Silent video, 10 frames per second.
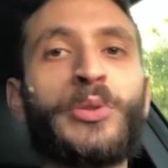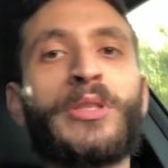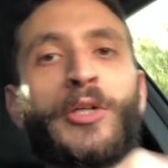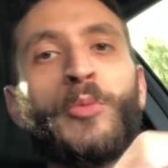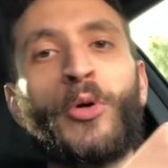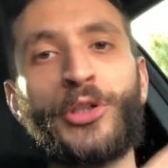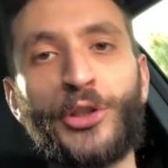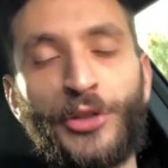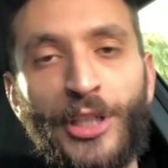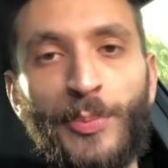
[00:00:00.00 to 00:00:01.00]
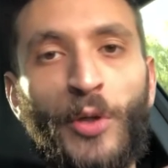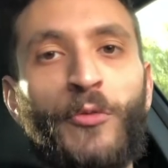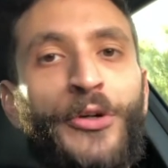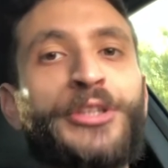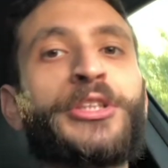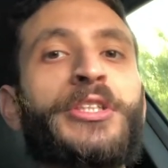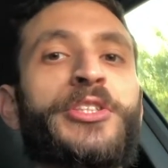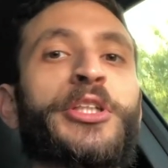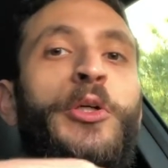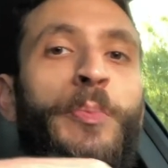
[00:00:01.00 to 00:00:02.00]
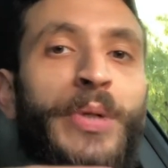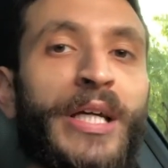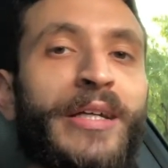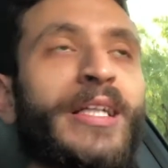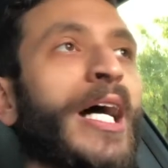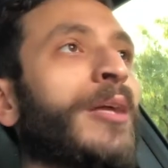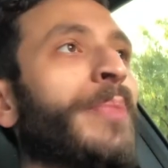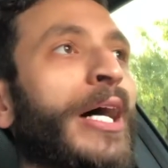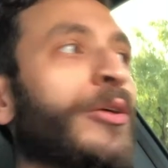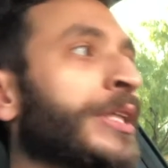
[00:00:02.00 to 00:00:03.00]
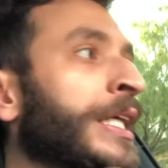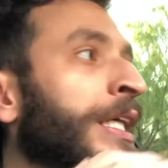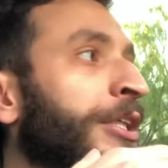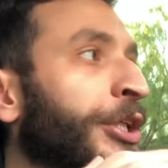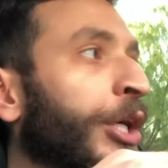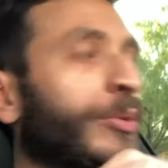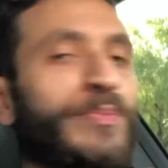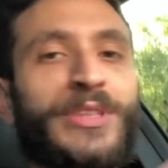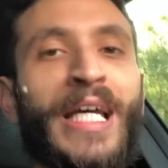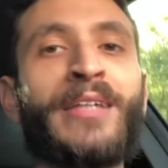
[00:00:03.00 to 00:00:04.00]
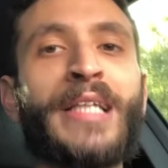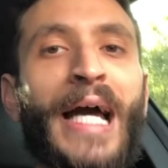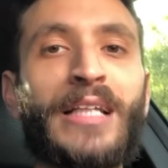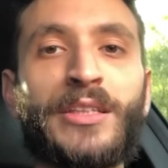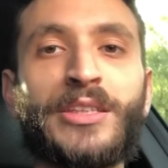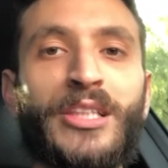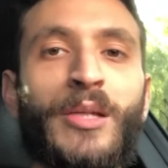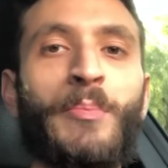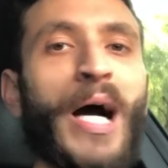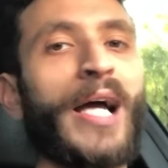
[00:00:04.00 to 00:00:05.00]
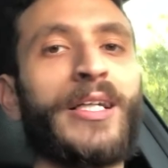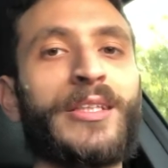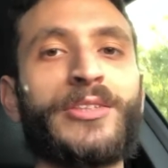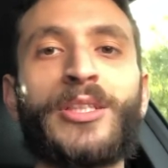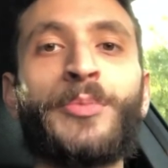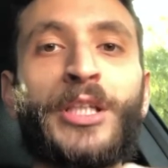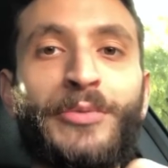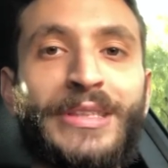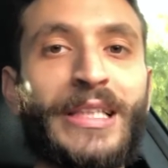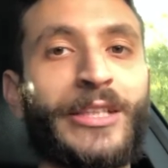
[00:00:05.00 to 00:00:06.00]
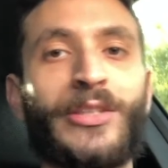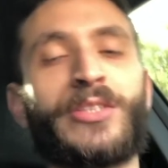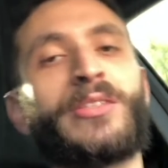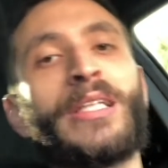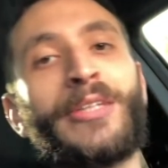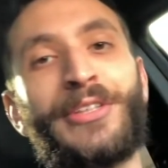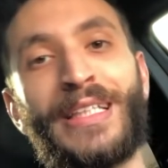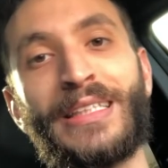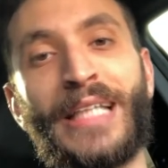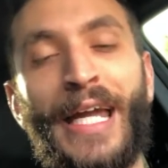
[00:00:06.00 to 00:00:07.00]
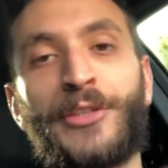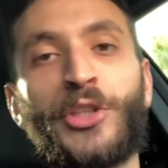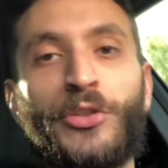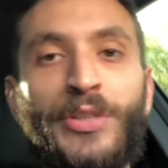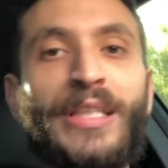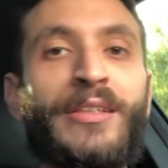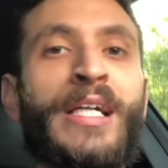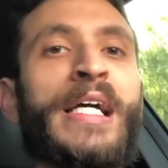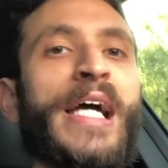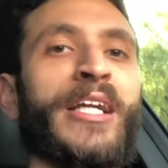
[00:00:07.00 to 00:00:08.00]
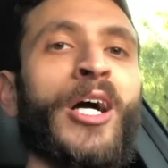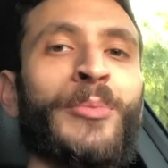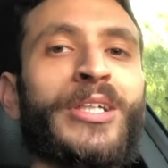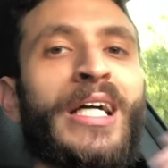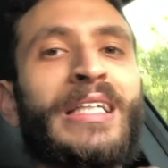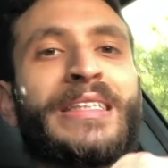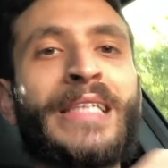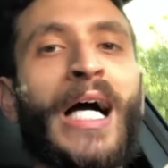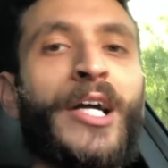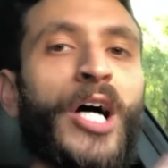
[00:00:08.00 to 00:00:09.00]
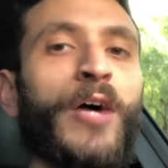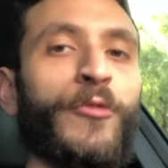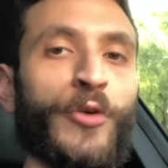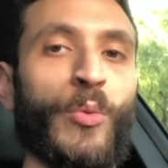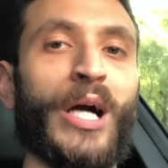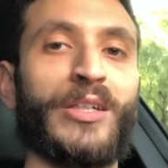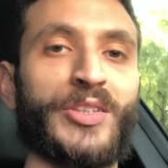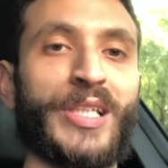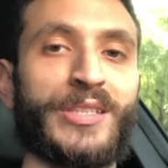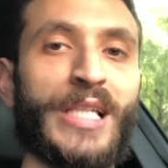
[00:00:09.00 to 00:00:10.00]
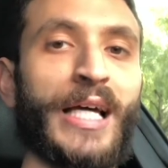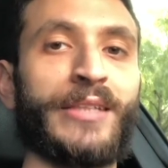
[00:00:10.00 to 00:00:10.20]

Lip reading: a little more streetable version, still big, got about, 10 gallons to the mile, something ridiculous. Then they released the H3, and Hummer kind of died off for a while since then,